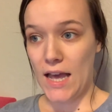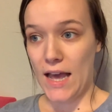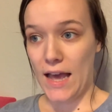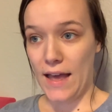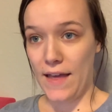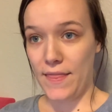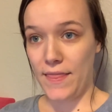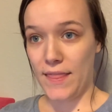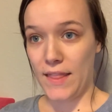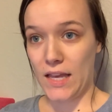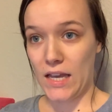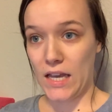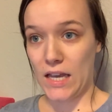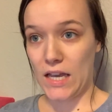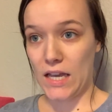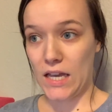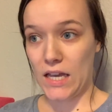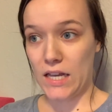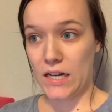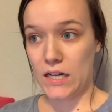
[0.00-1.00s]
and
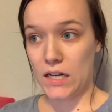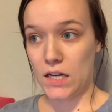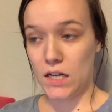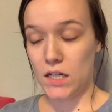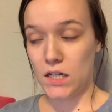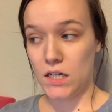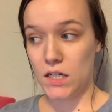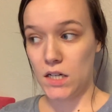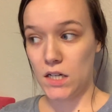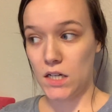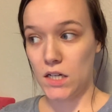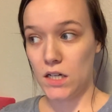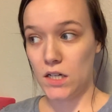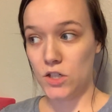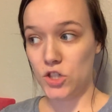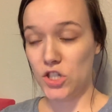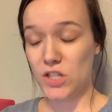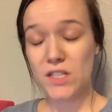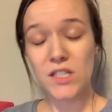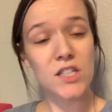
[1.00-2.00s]
then
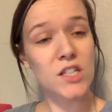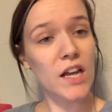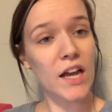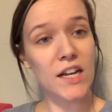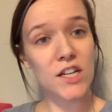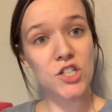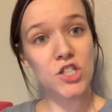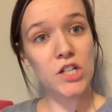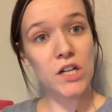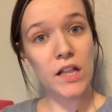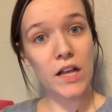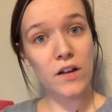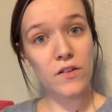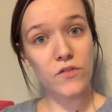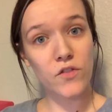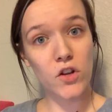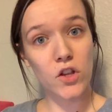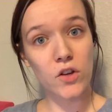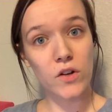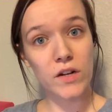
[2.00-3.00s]
just kind of chill out
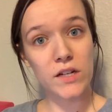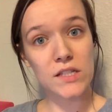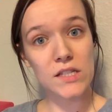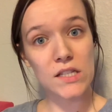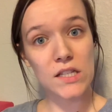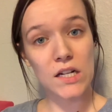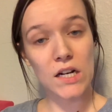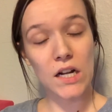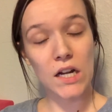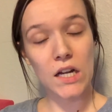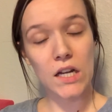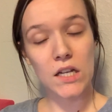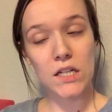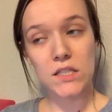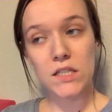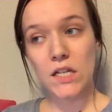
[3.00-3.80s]
for the rest of the night.